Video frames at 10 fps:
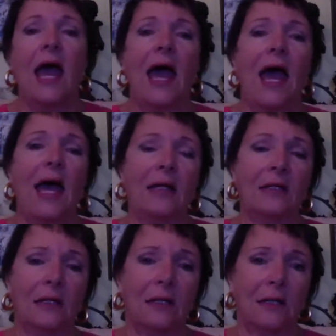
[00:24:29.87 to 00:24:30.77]

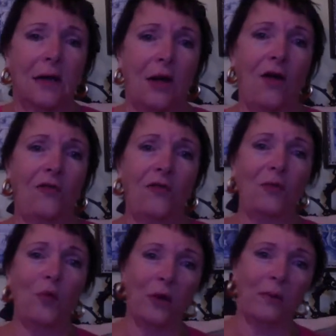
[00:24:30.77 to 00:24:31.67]
And
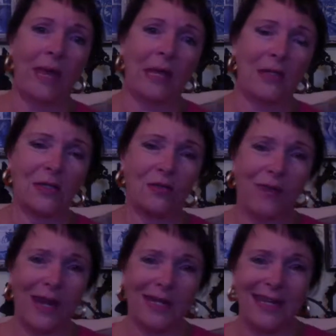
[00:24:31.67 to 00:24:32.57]
often what makes us
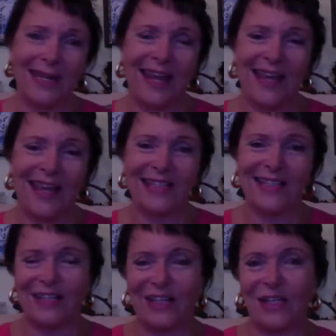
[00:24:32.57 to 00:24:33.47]
ready
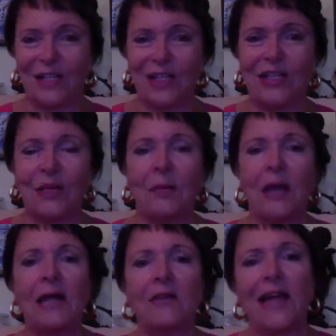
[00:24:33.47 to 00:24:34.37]
is that there's some
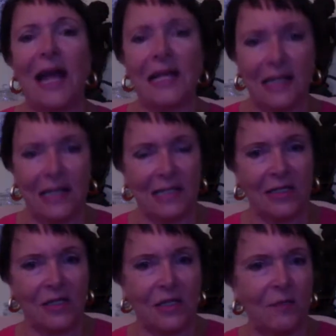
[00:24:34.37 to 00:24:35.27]
kind of
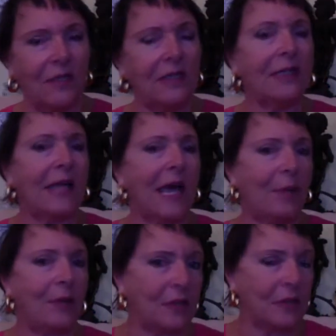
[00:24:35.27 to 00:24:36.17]
catalyst. There's something that
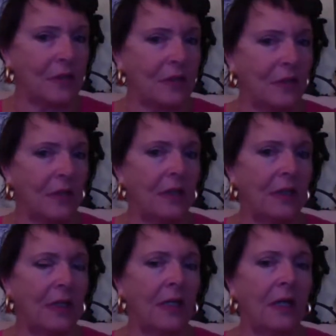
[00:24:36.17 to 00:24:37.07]
happens.
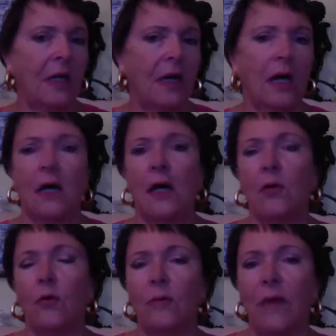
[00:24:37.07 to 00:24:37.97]

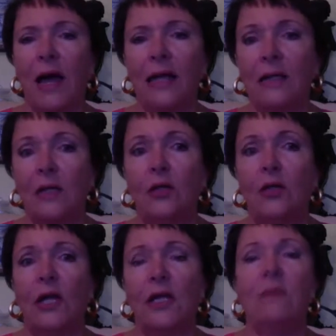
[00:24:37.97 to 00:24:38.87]
We might
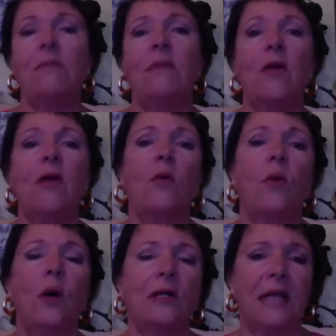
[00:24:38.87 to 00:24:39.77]
look in the mirror
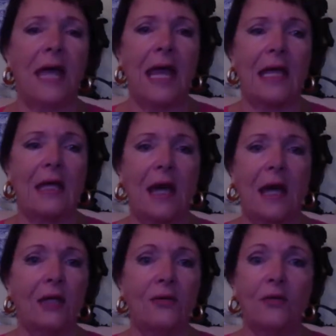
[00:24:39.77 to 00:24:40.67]
one day,
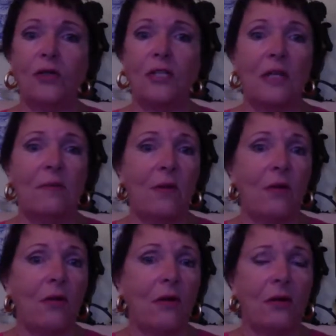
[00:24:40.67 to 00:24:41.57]
and you've looked in the
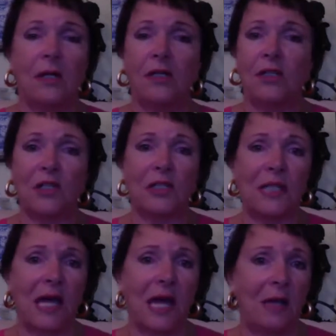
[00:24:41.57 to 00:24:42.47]
mirror a dozen
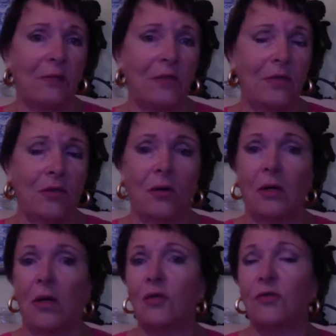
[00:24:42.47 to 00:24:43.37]
times
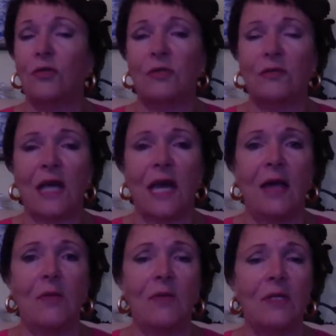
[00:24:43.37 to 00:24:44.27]
or hundreds of
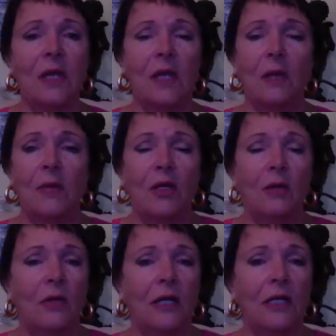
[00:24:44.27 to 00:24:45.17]
times, but
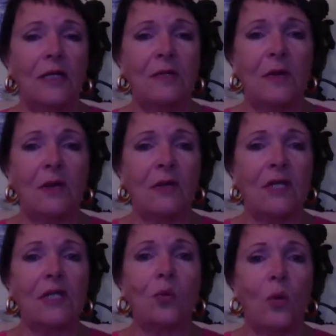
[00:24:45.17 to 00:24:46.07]
you look in this mirror
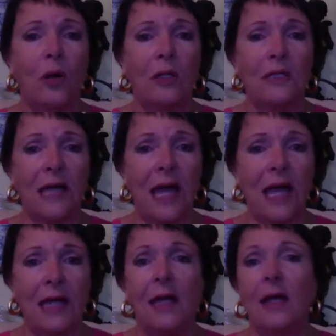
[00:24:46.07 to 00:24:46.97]
this one
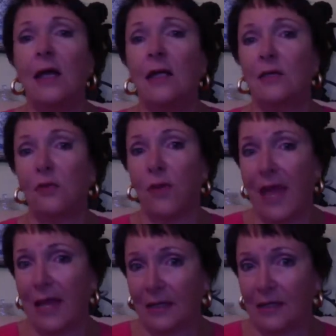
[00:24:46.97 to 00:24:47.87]
day, and the
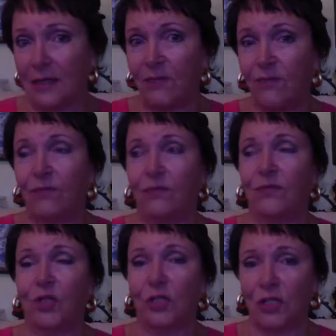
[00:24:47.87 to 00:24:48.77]
reality
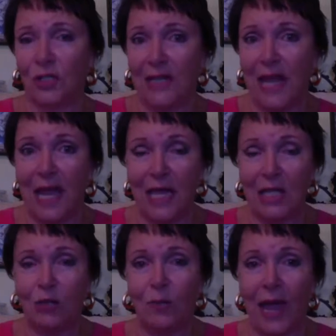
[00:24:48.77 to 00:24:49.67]
just
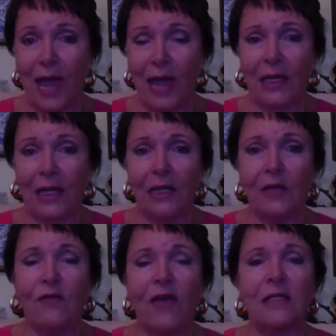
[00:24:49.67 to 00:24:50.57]
stares you back in
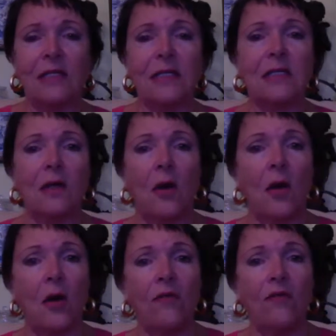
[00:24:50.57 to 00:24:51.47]
the face, and it's so
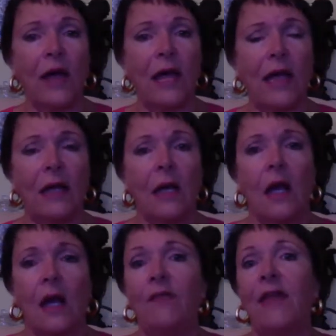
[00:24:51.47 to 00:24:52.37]
horrifying,
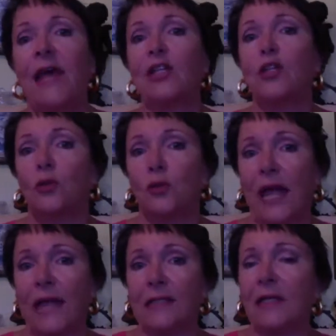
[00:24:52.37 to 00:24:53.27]
and that's your
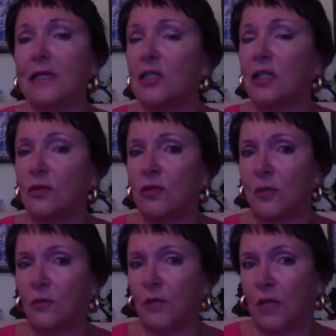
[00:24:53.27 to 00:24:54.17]
catalyst to do
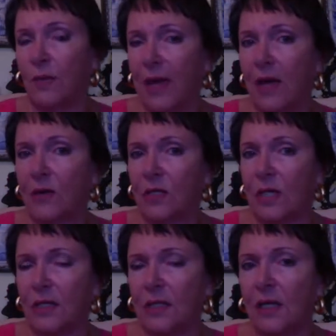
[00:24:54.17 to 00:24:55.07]
something about it.